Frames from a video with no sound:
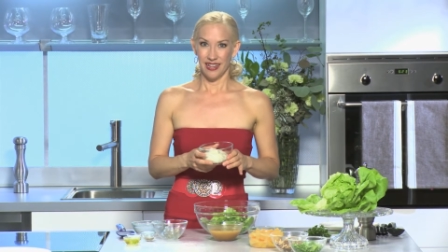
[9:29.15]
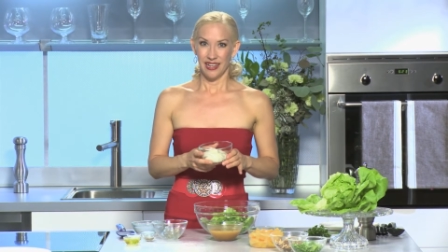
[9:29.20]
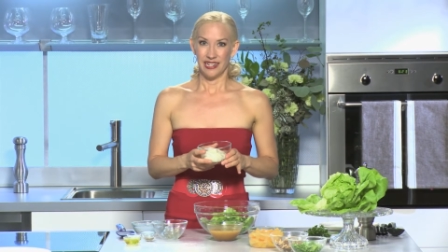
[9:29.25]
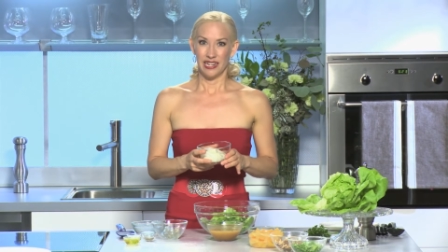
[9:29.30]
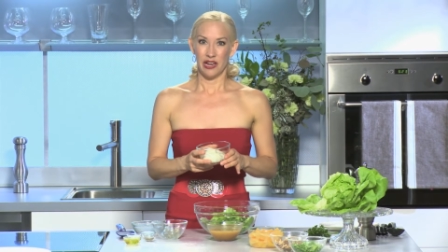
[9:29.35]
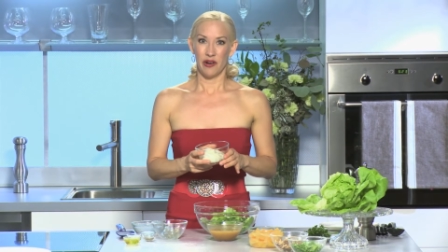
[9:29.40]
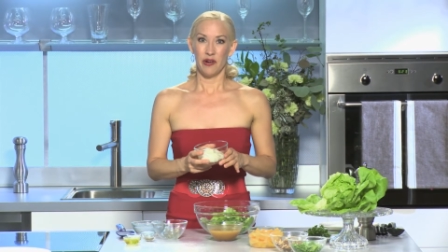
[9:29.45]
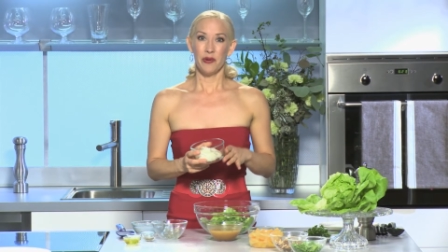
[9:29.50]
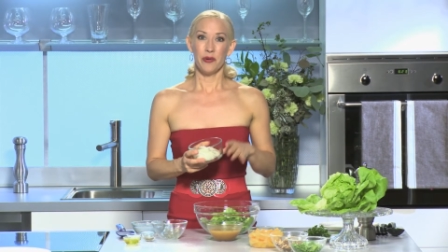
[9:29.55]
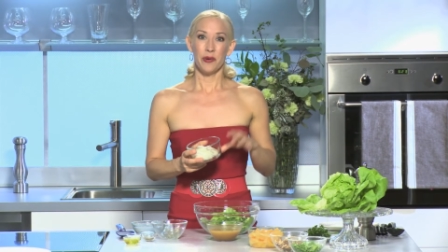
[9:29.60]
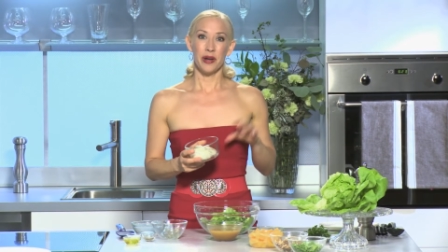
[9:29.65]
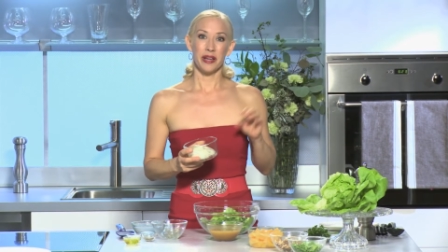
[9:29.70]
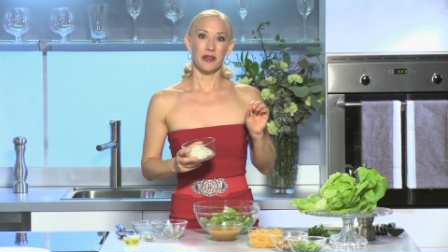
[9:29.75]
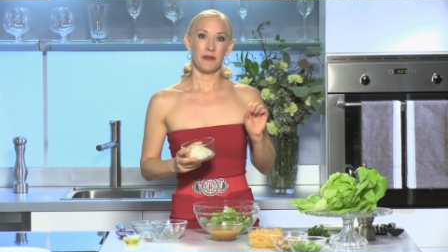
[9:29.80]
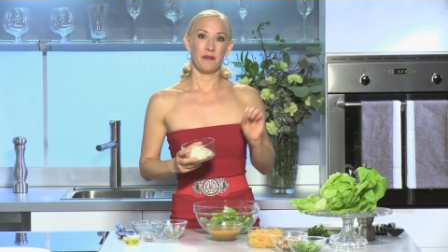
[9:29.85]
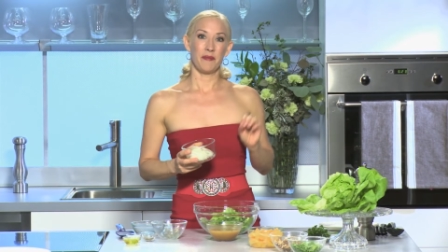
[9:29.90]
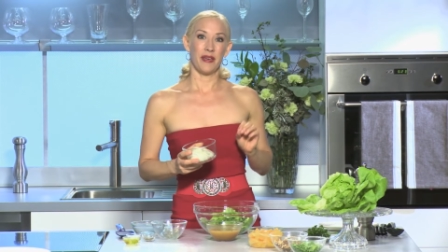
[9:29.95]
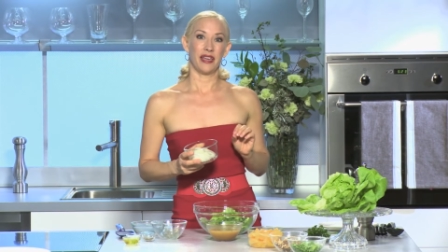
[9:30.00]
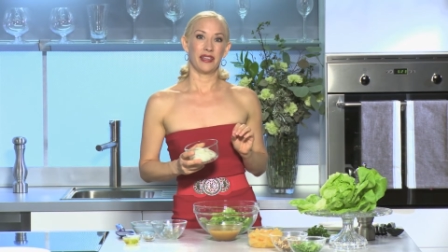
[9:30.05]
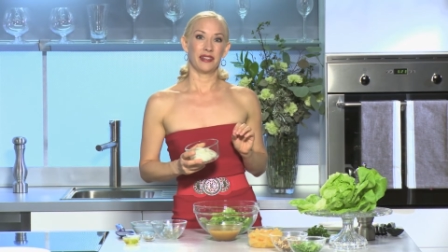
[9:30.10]
Now I
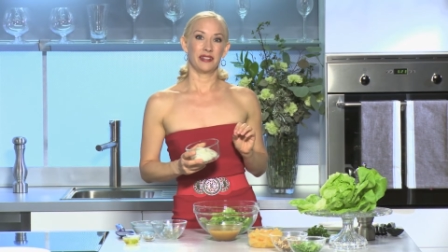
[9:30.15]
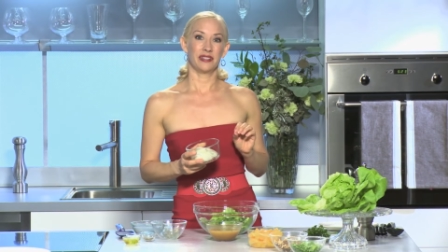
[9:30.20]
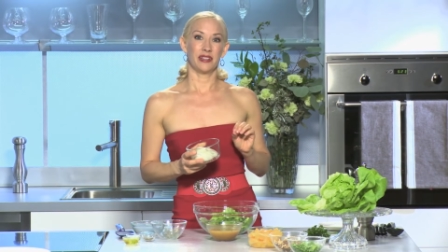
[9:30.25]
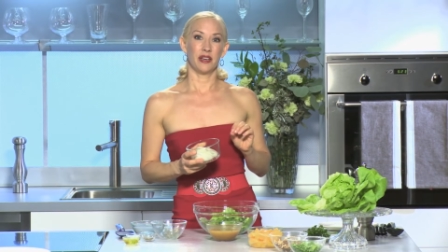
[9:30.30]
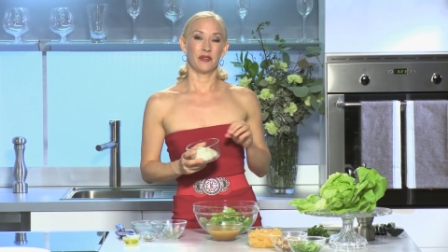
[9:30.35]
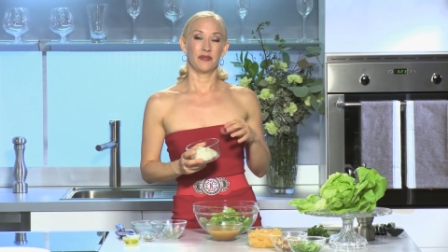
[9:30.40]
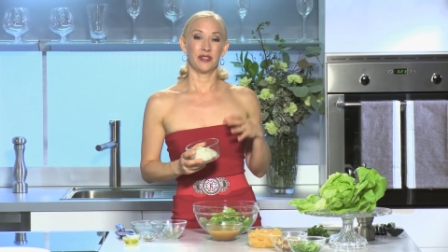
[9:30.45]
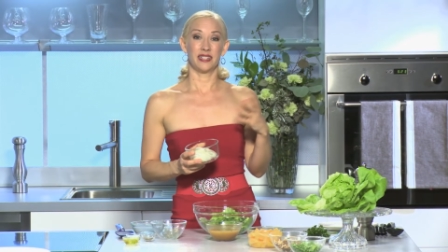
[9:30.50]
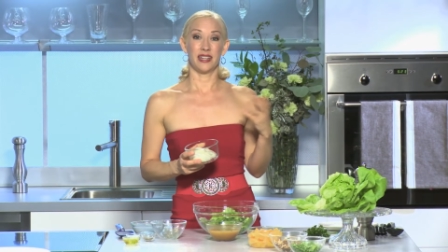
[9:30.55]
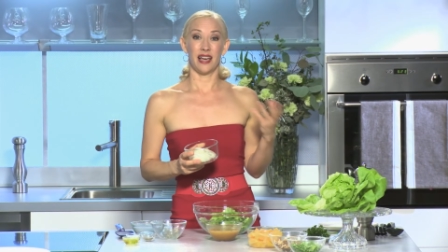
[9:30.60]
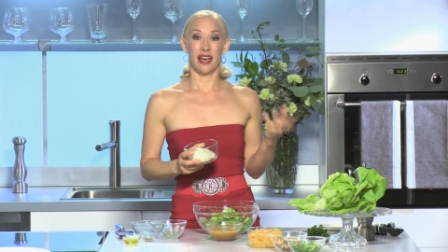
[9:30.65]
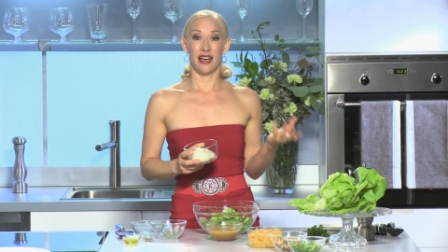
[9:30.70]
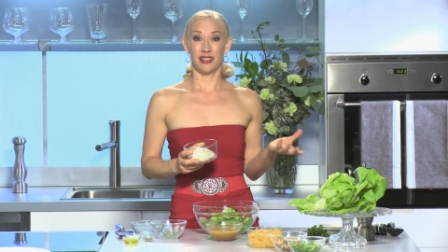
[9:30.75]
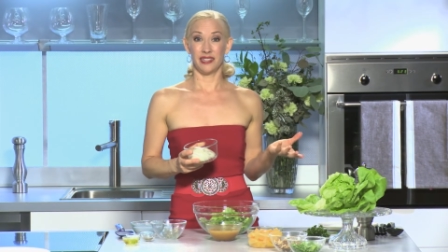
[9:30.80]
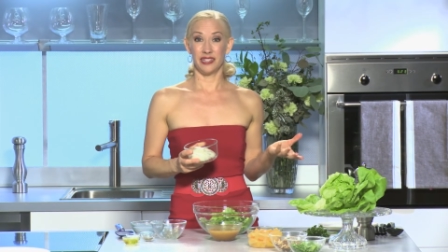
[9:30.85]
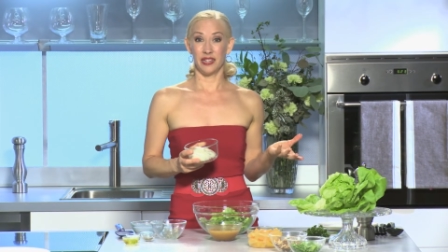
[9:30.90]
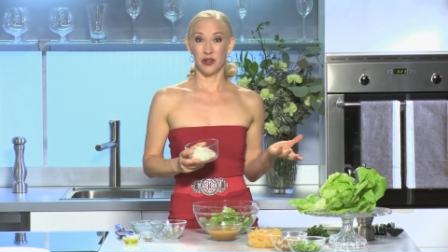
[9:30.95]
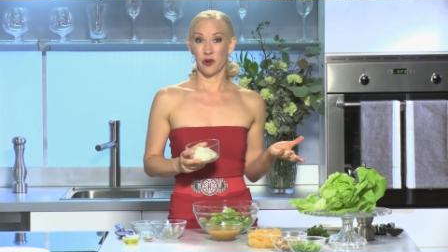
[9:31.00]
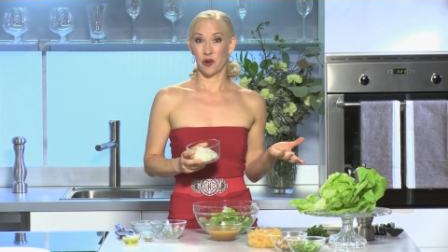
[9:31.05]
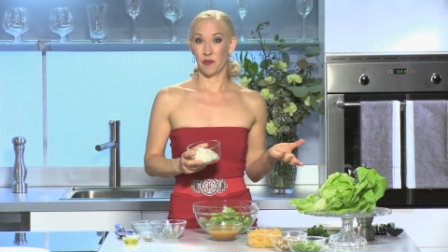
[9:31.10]
recommend a
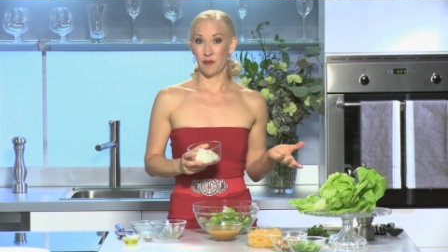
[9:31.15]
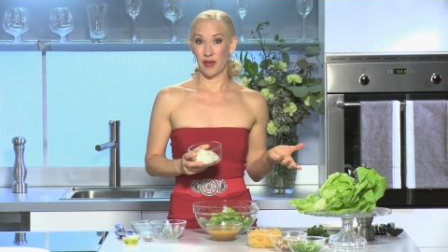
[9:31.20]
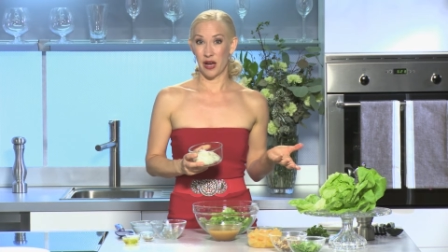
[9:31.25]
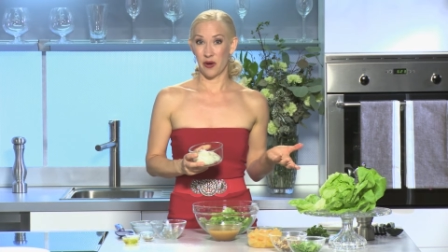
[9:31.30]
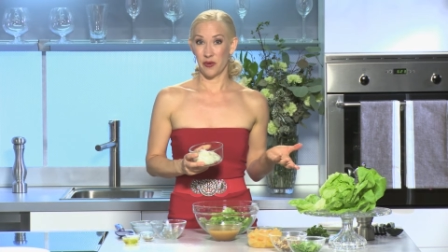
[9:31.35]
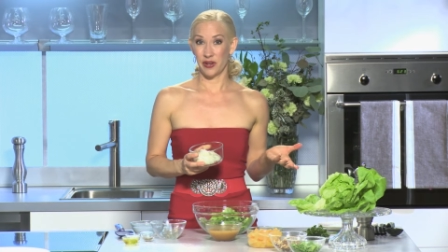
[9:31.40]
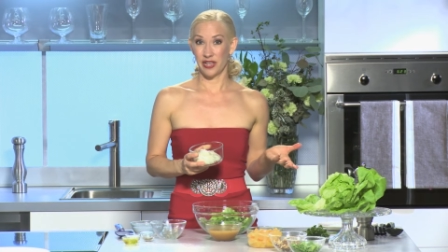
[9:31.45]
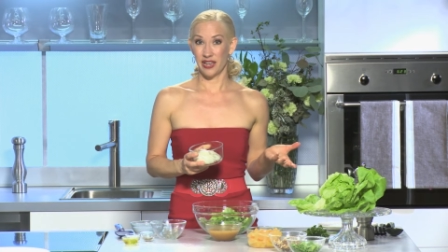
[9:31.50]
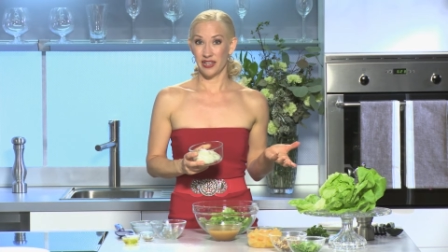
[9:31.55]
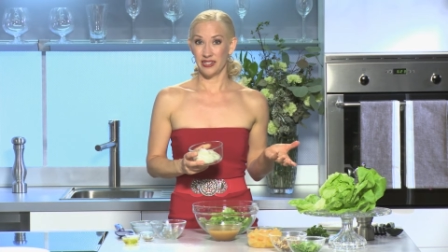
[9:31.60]
Vidalia or a Maui